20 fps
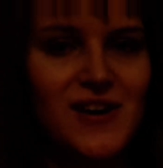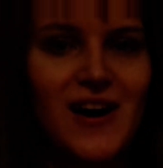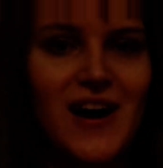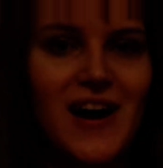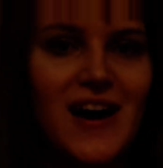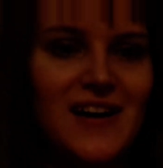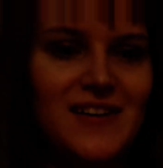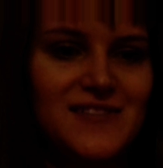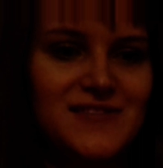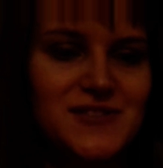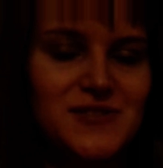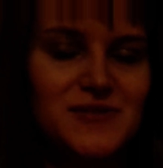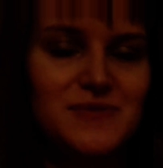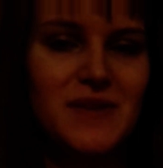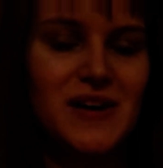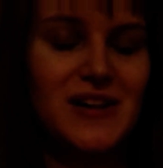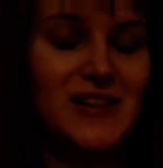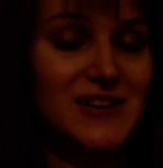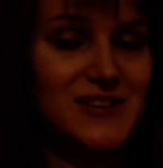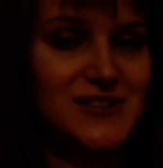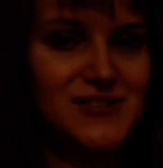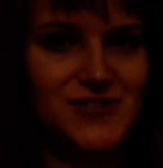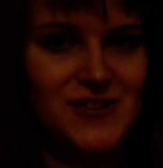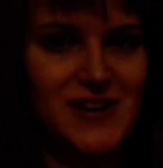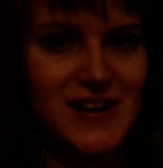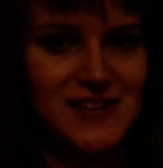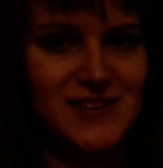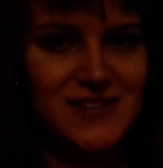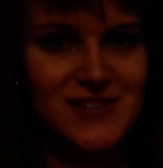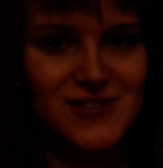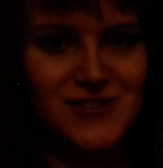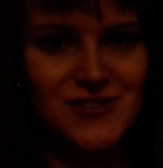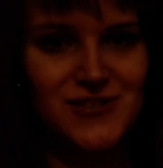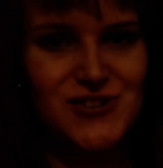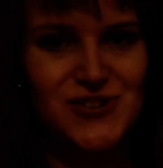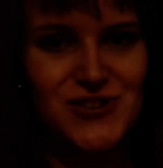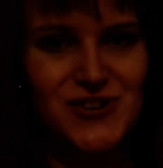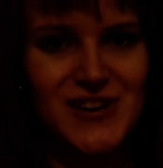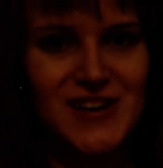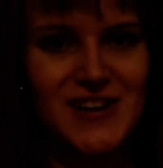after my laser eye
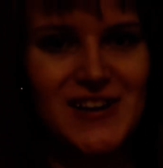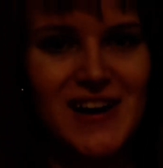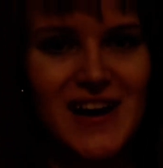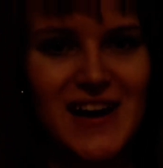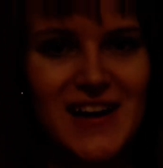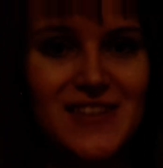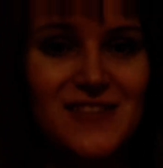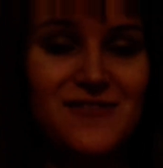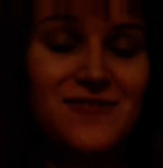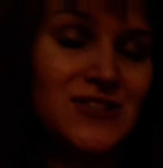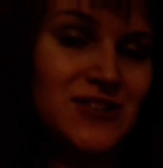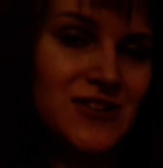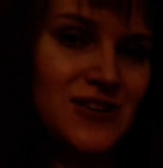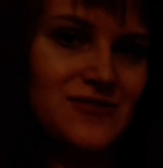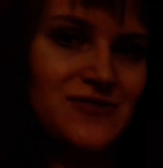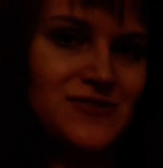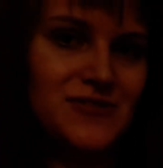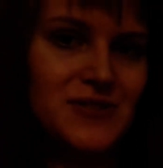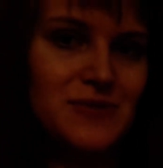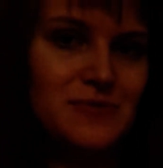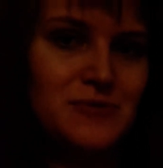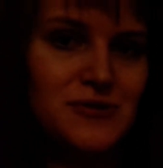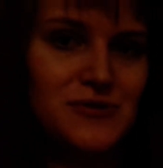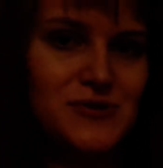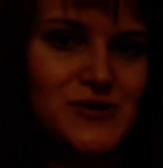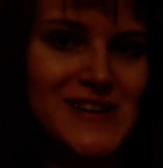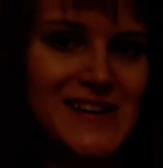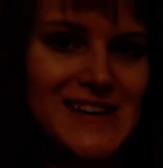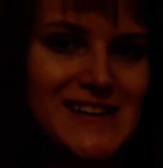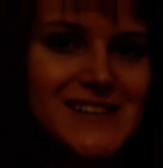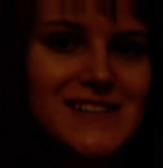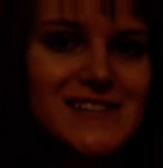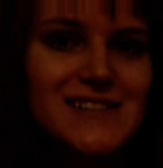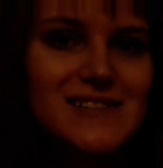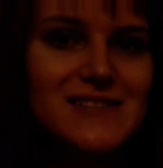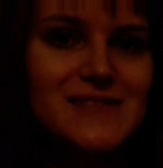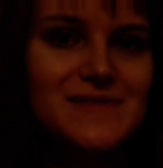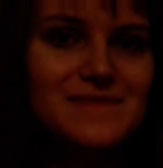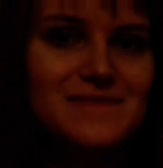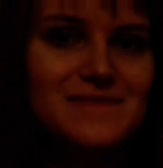surgery and the recovery process.